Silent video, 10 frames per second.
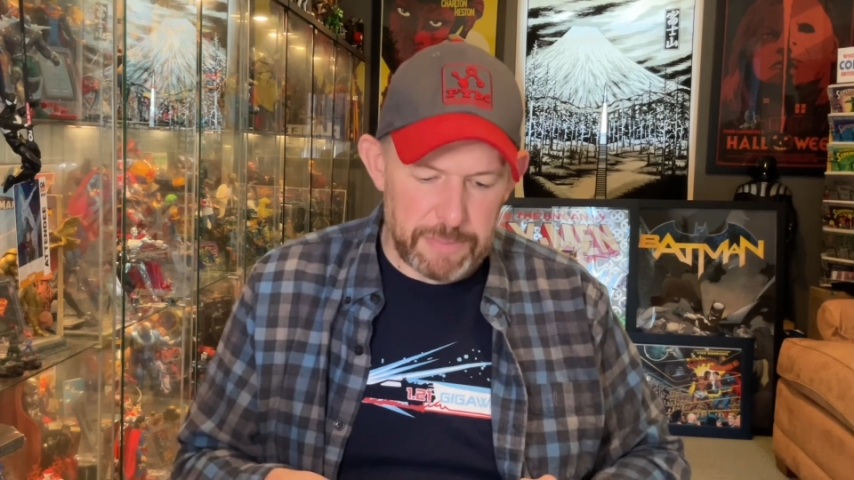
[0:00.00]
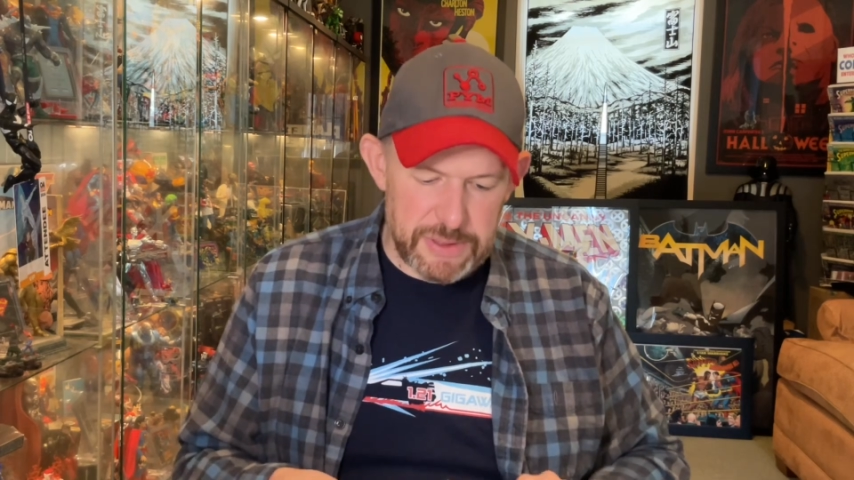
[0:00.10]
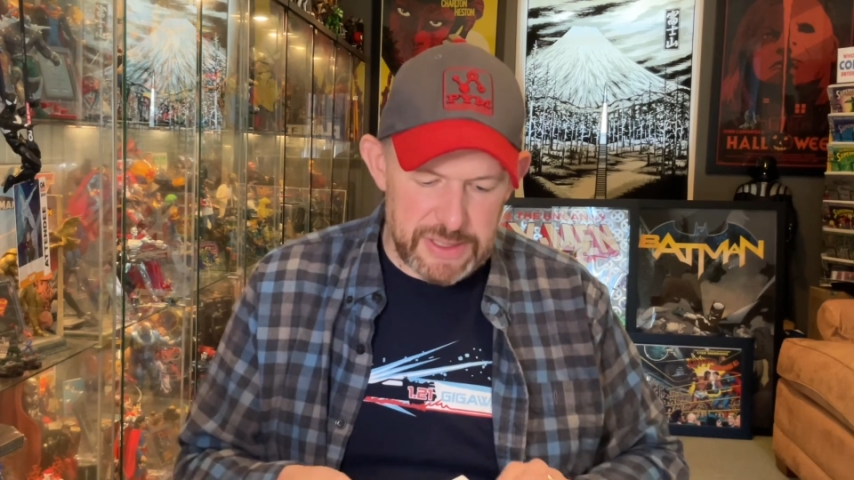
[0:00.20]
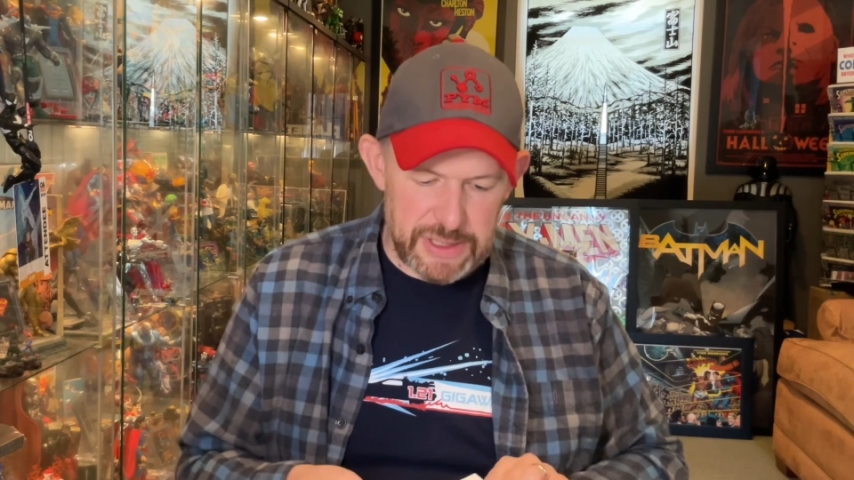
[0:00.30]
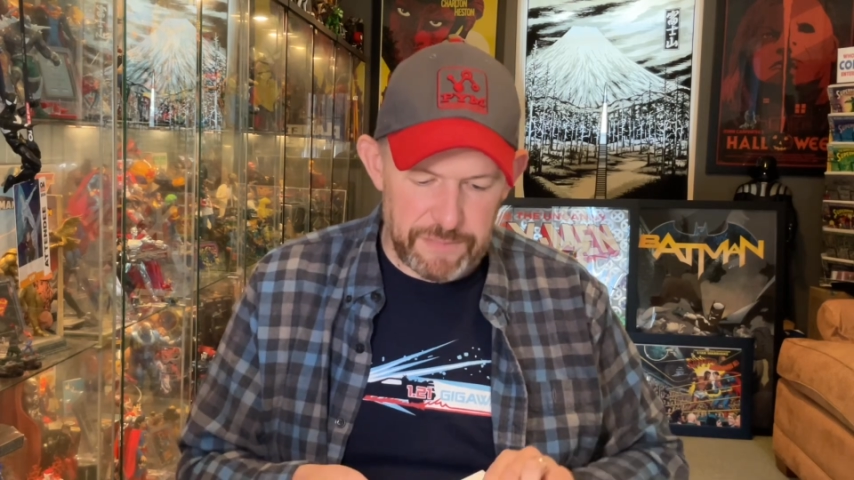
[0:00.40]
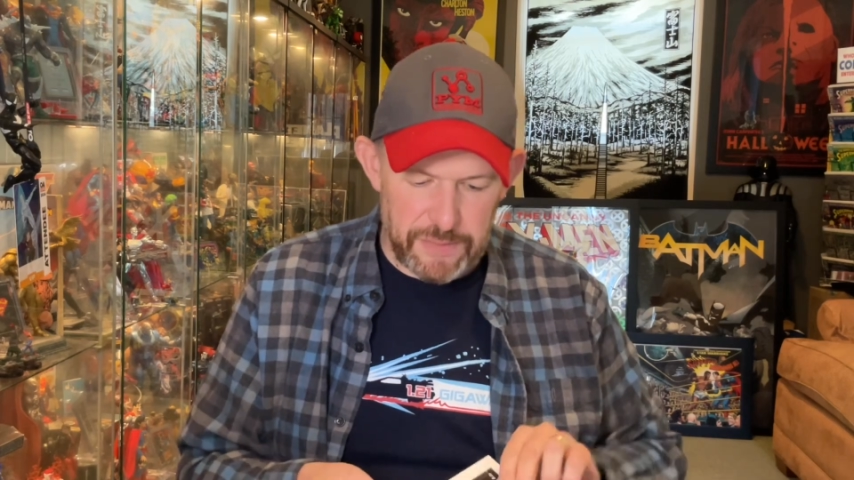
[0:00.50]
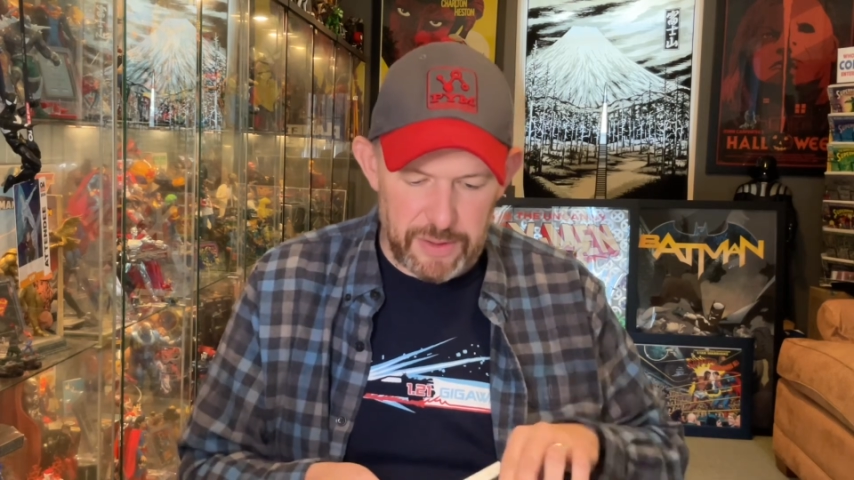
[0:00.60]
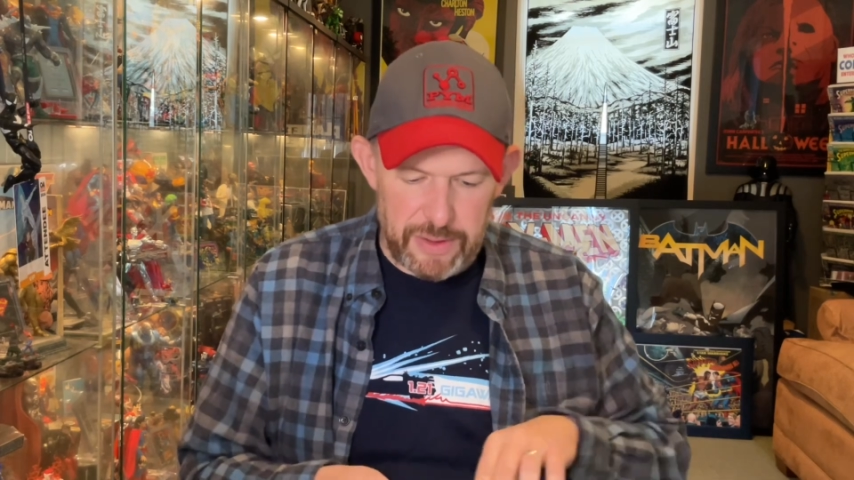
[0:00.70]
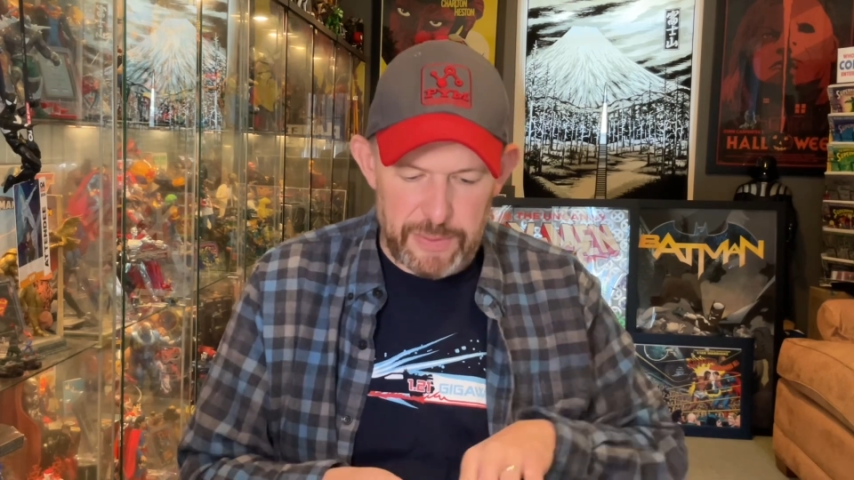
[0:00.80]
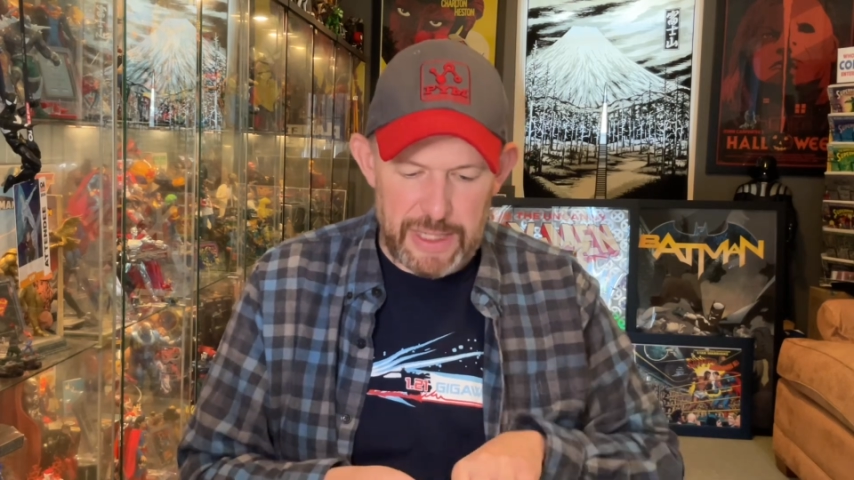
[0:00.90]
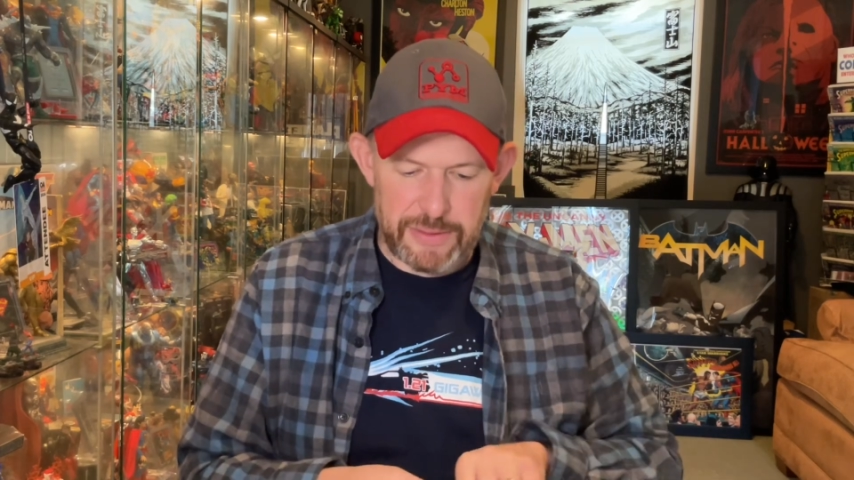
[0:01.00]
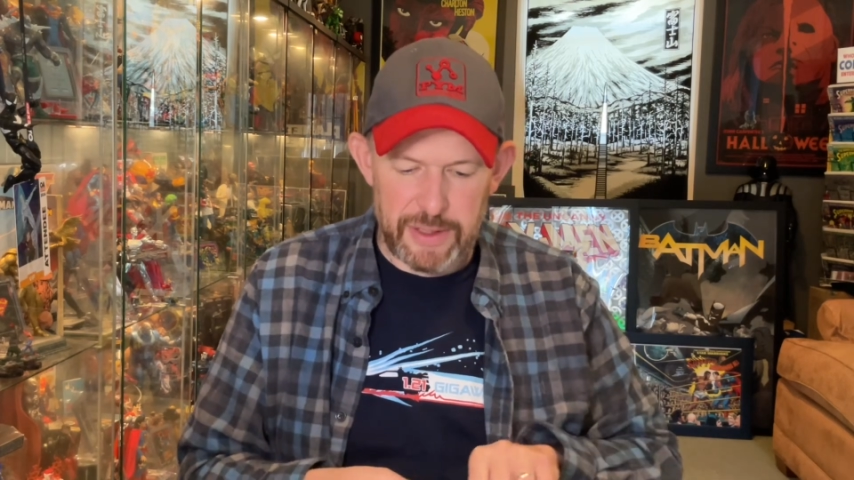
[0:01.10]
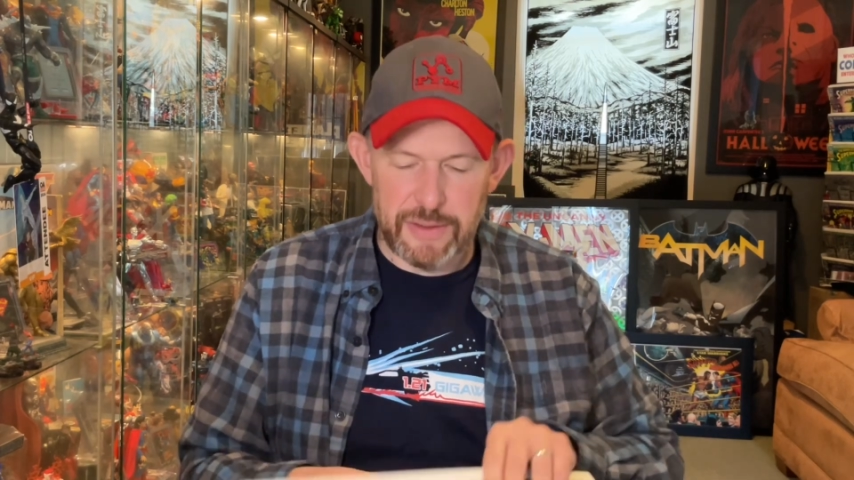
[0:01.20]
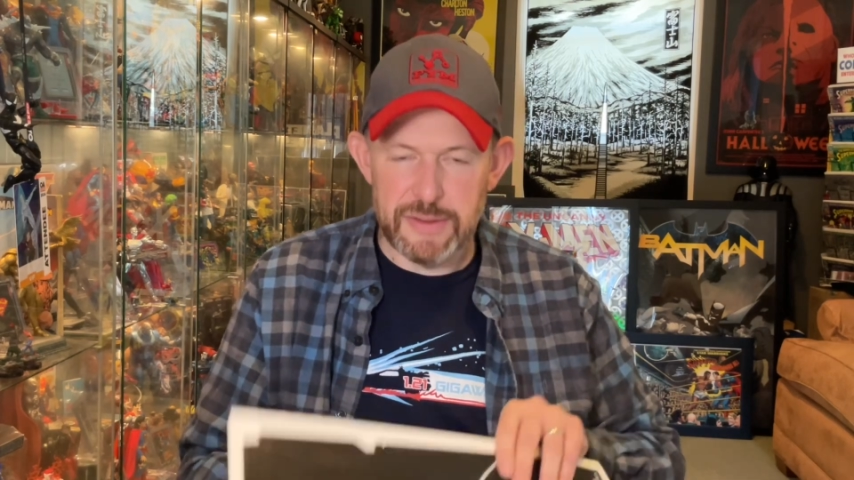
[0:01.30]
up to see if anyone out there